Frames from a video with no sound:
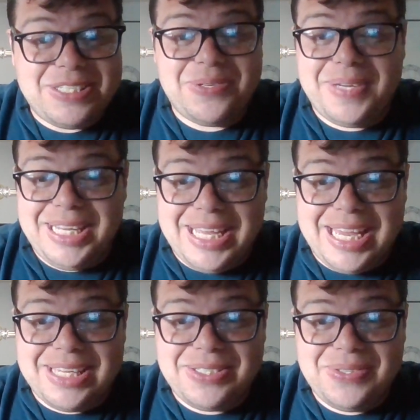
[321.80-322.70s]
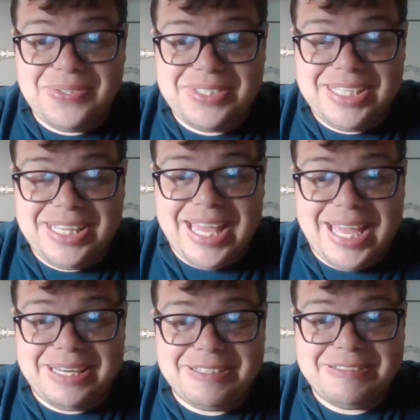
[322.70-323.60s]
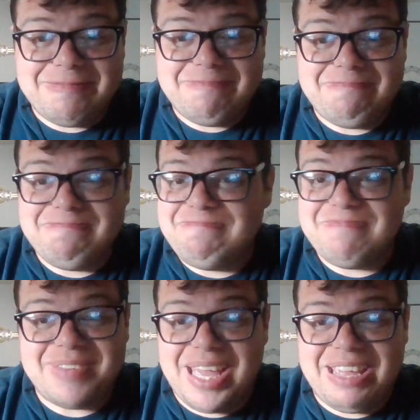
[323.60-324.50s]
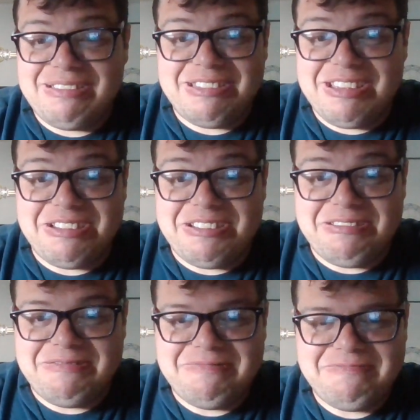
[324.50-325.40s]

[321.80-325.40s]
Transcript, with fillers: join guys who see that, I am judging